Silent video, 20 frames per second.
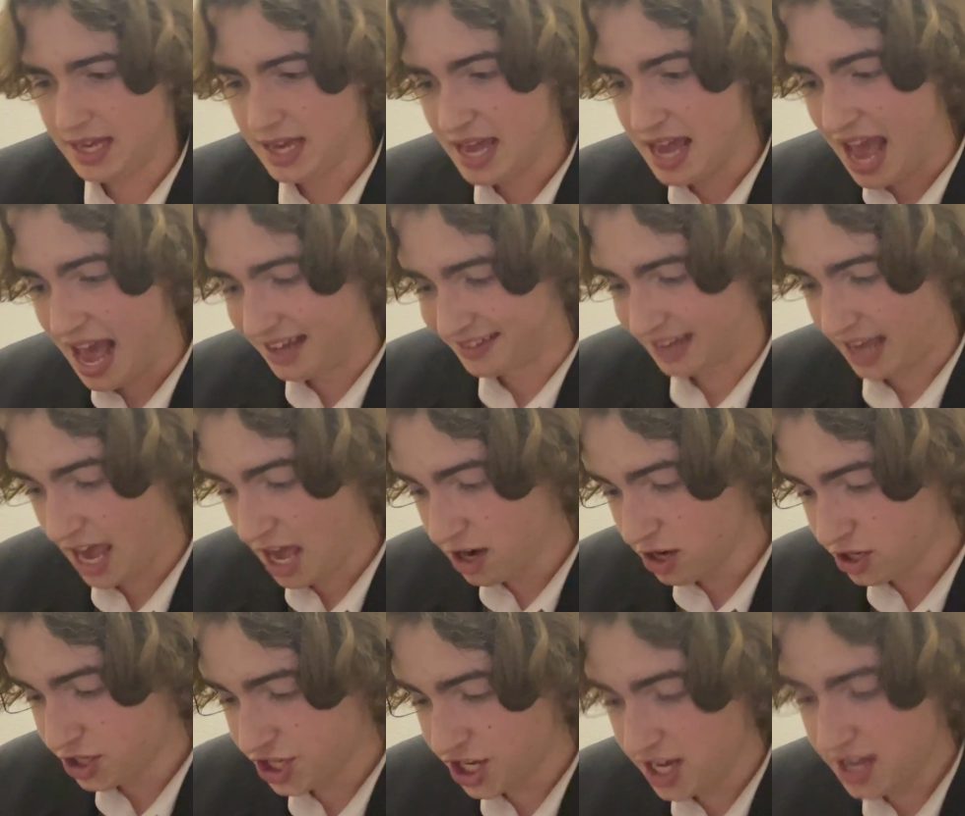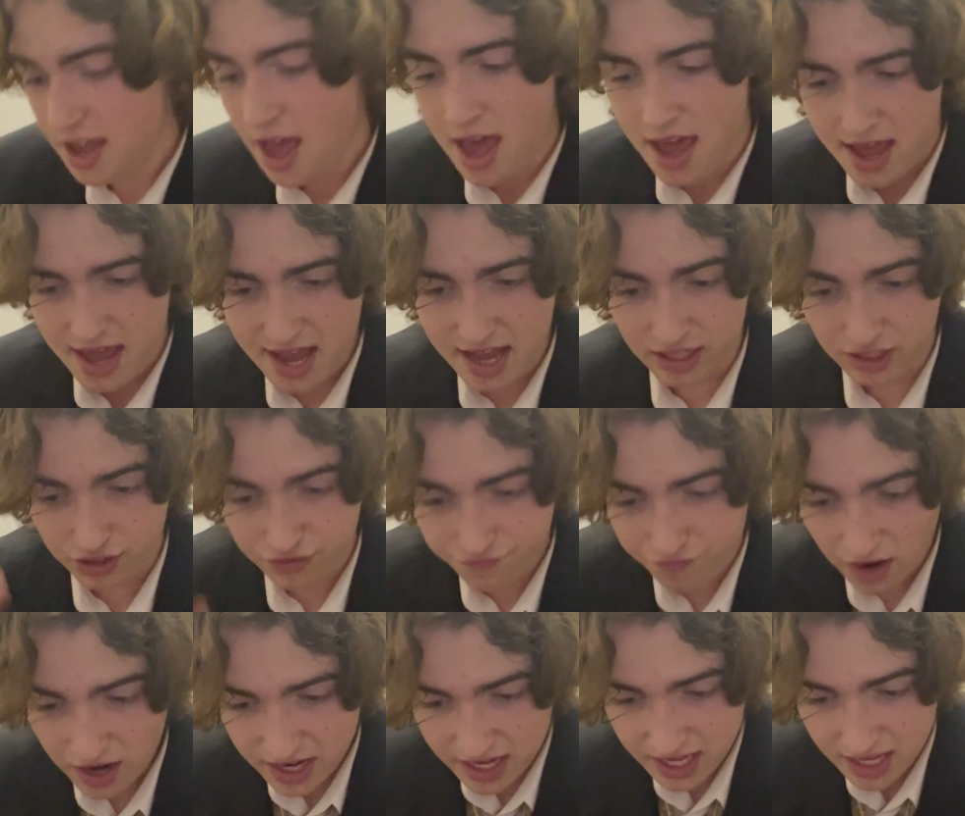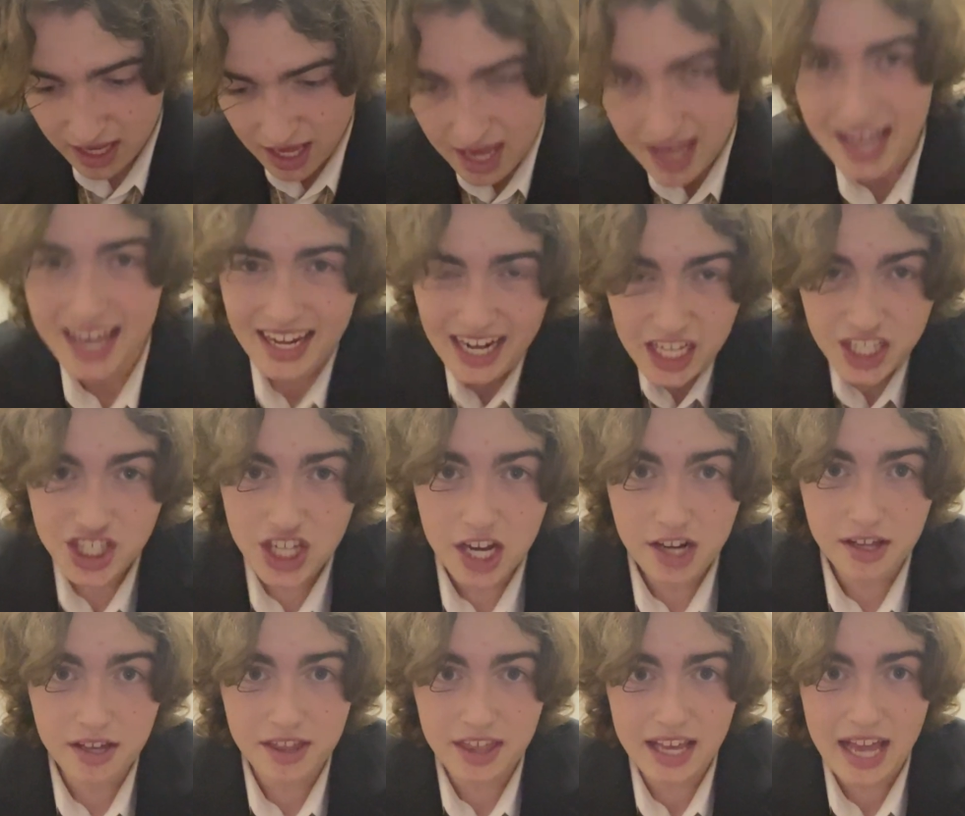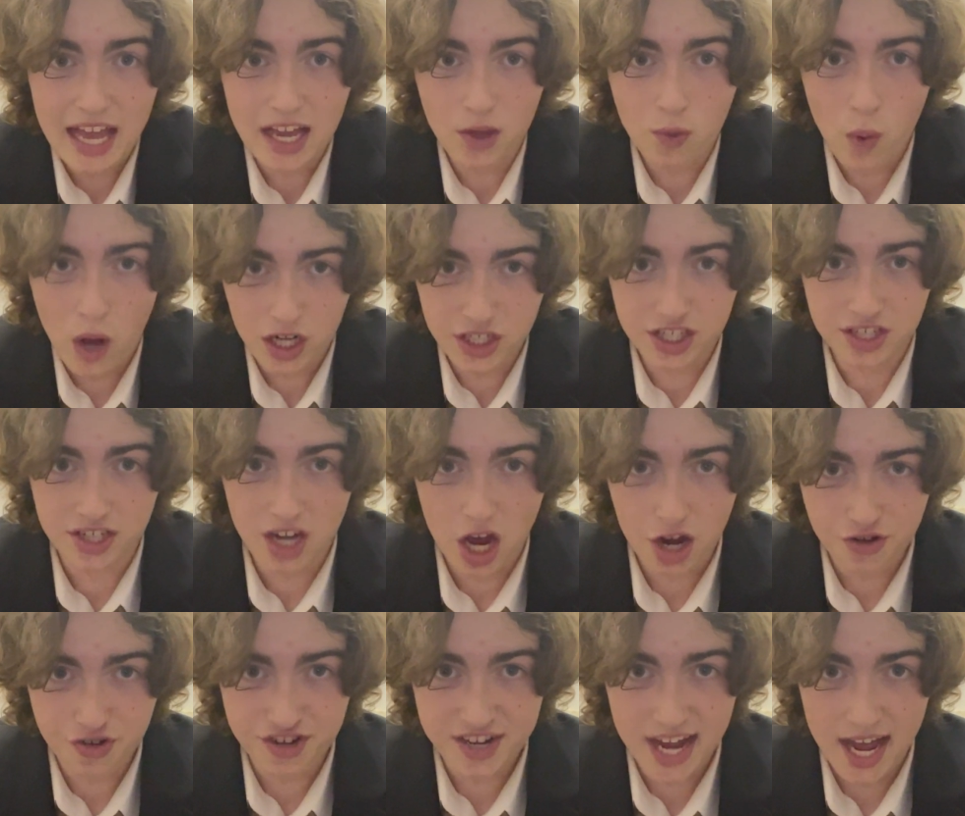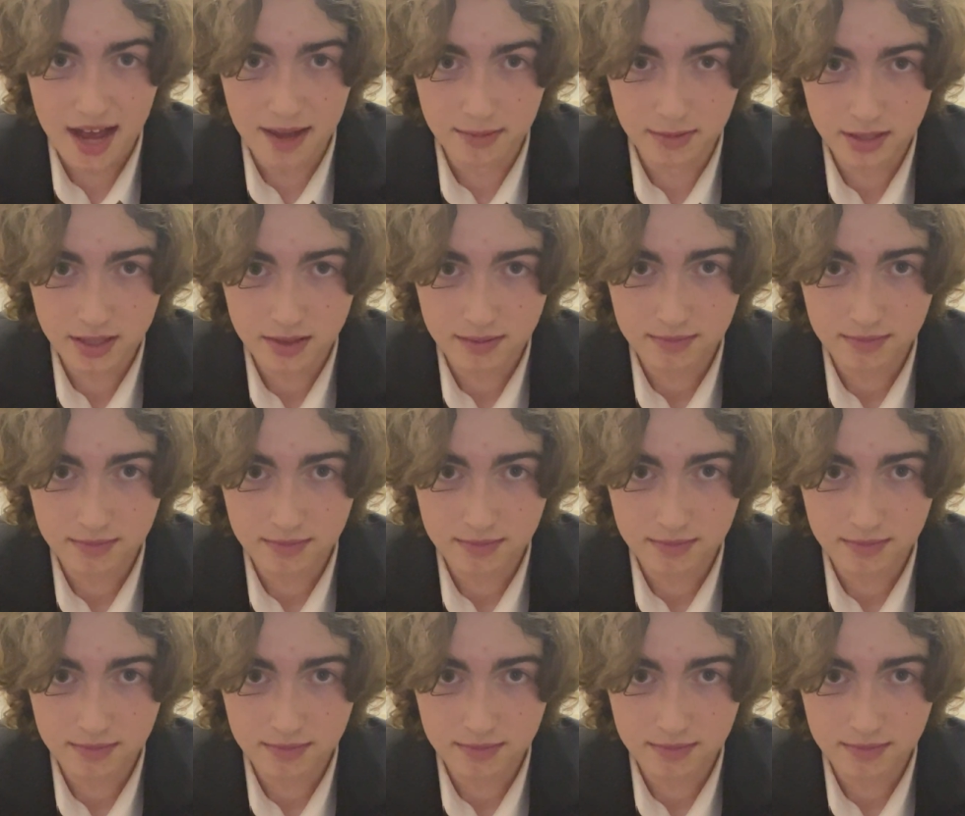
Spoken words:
It has energy, it's funny, and I genuinely think I could watch this 100 times.